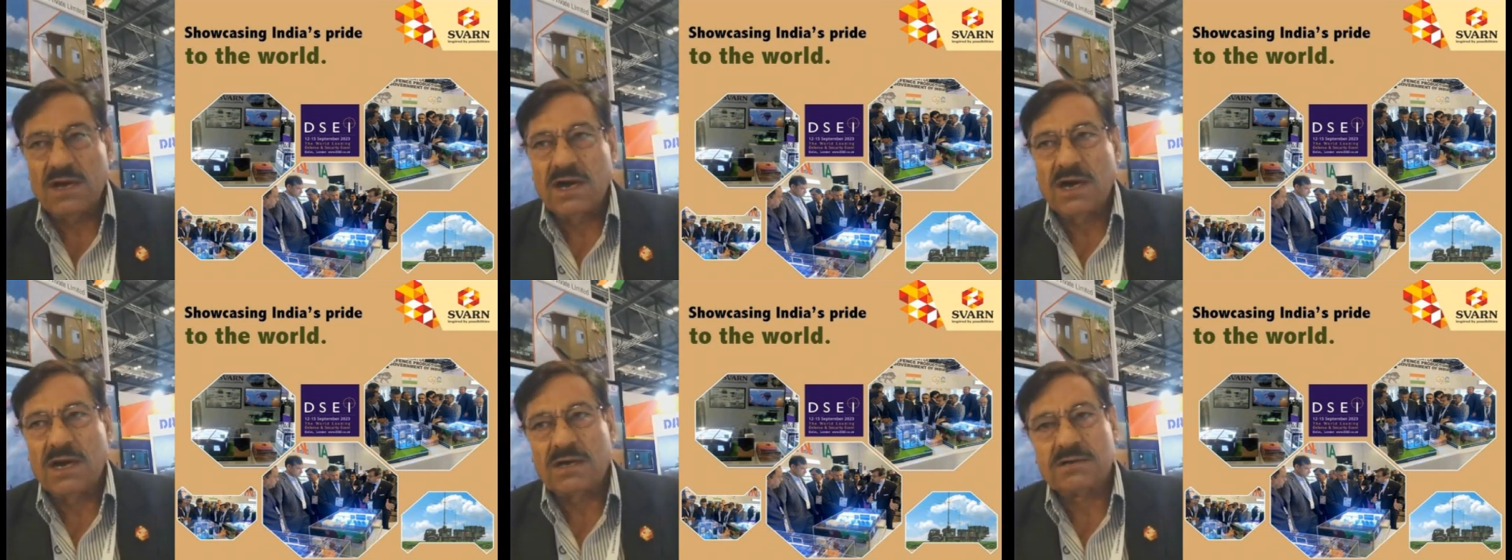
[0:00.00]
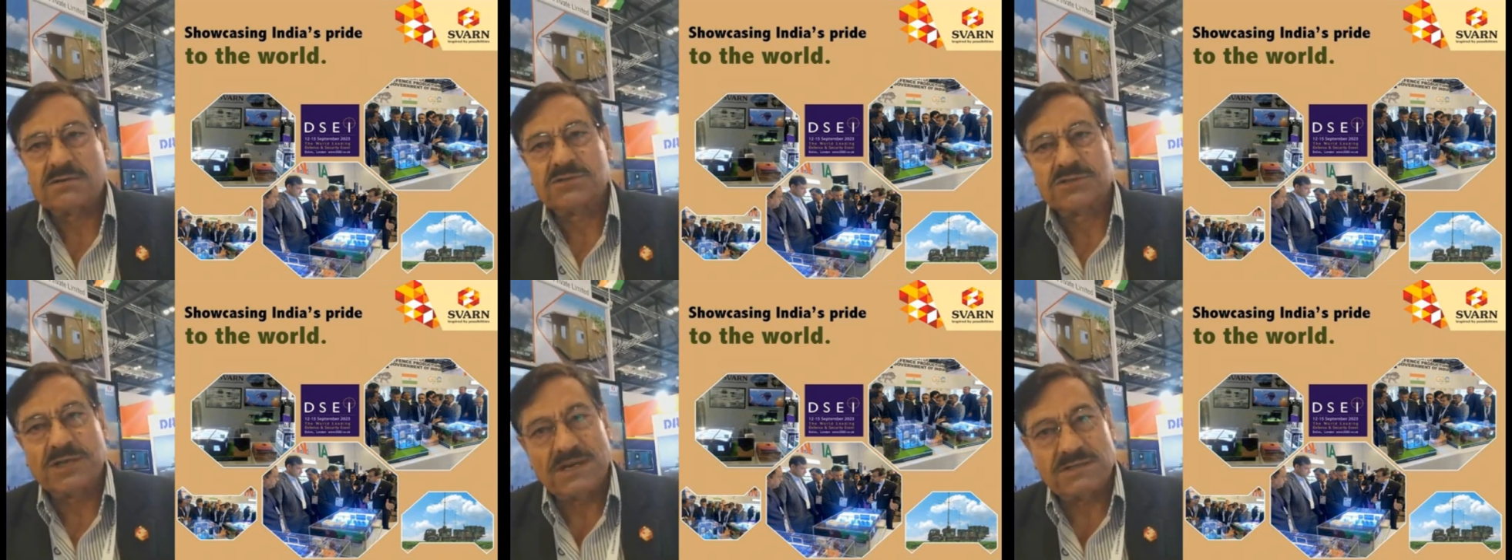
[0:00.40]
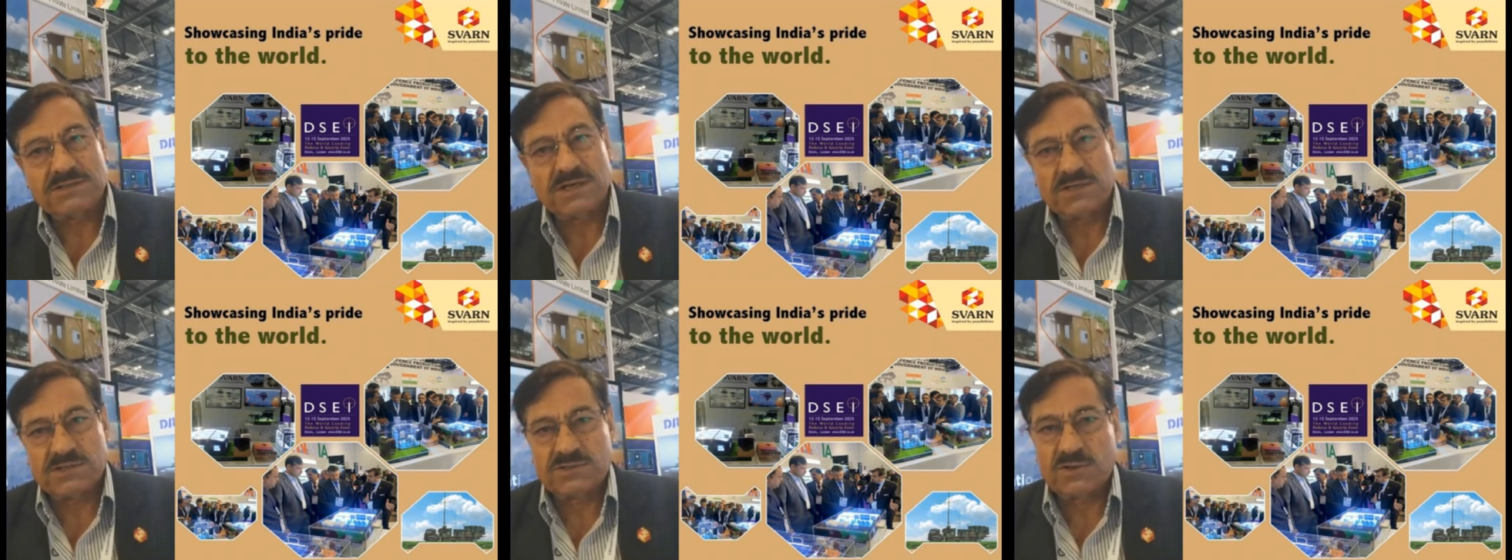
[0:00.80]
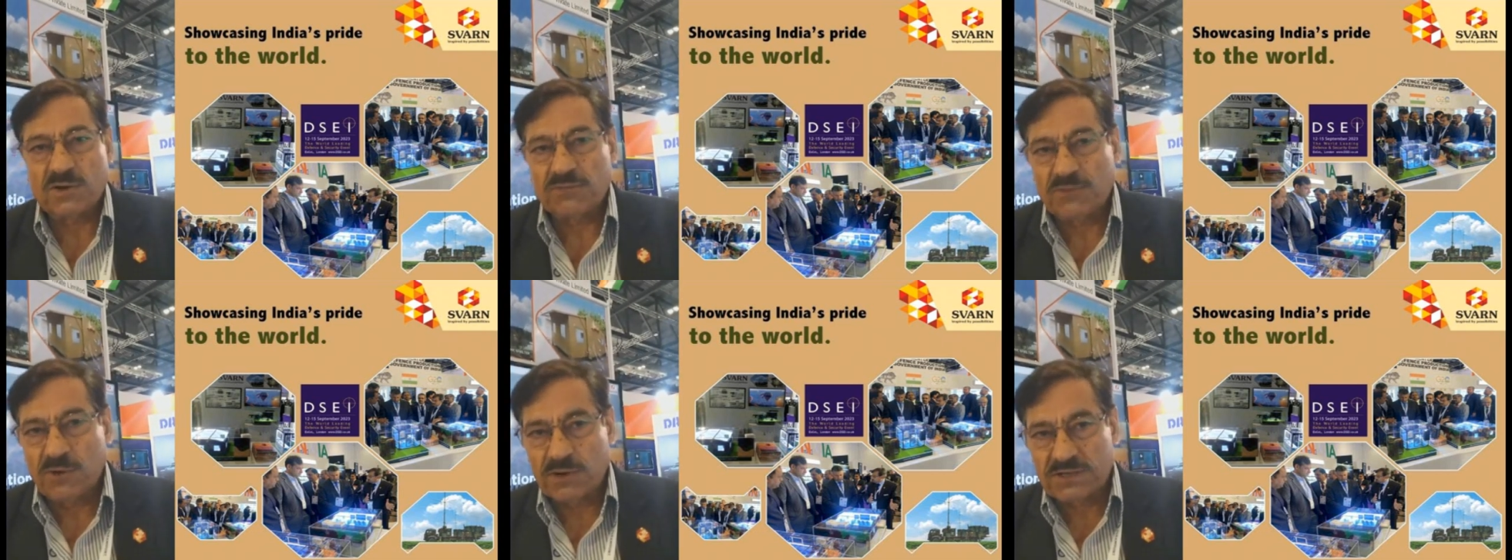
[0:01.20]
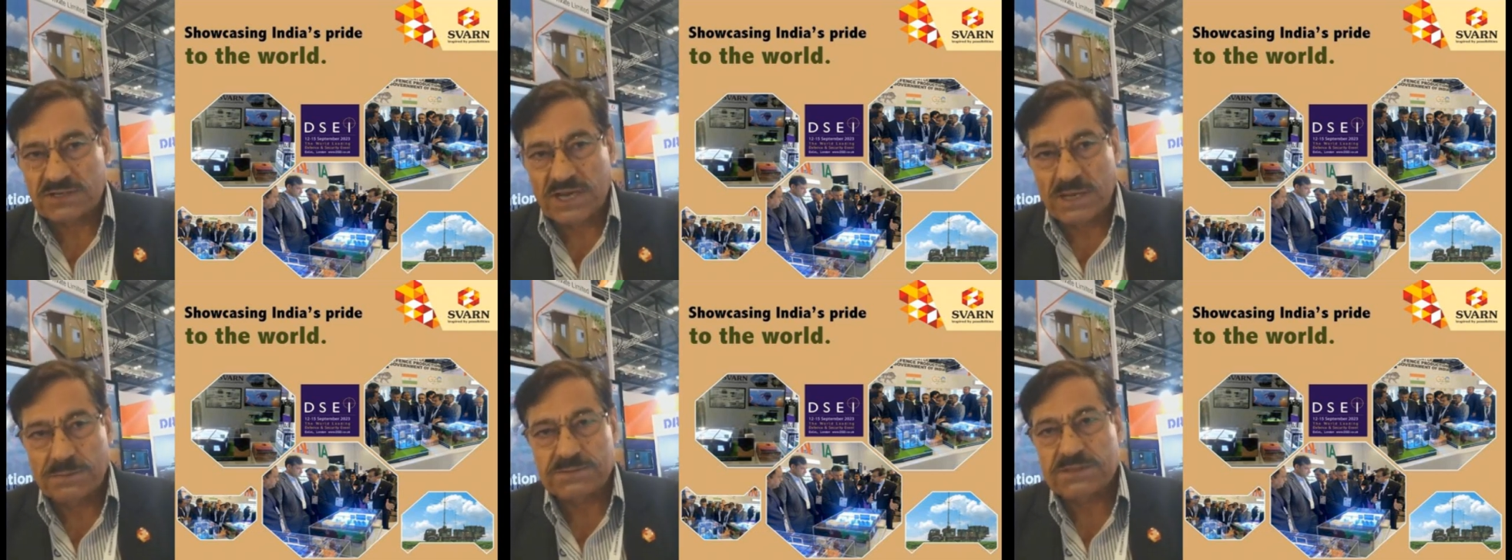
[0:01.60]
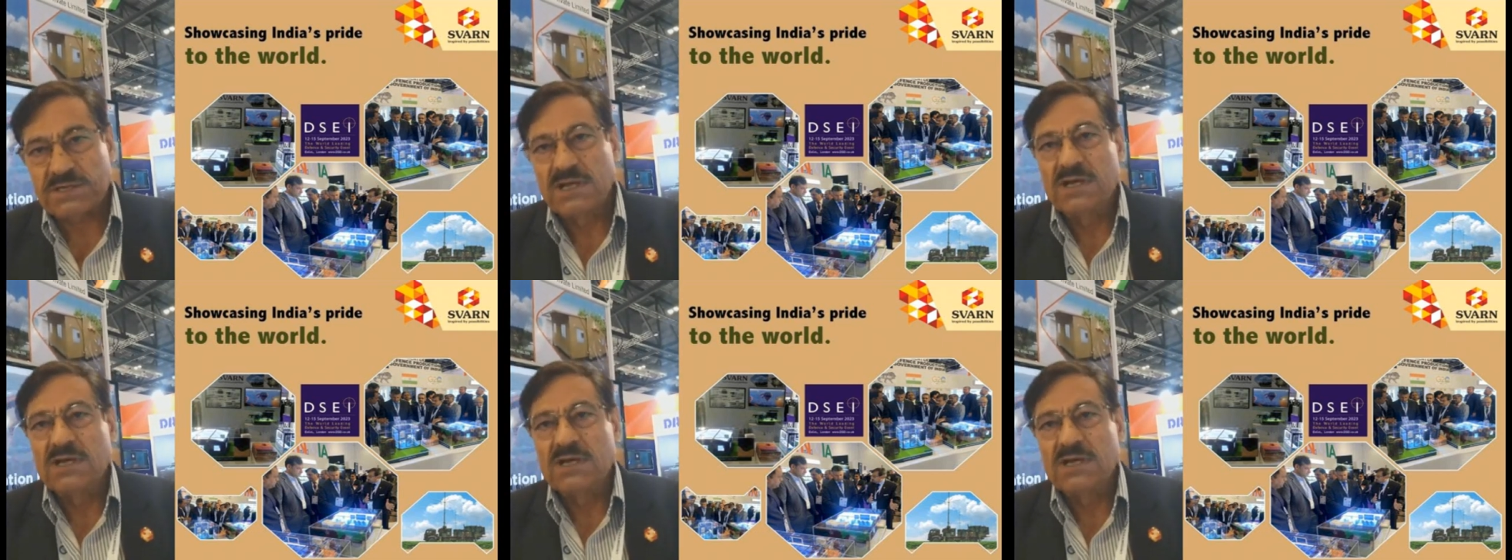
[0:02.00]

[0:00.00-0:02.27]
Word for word: are shelters of all types,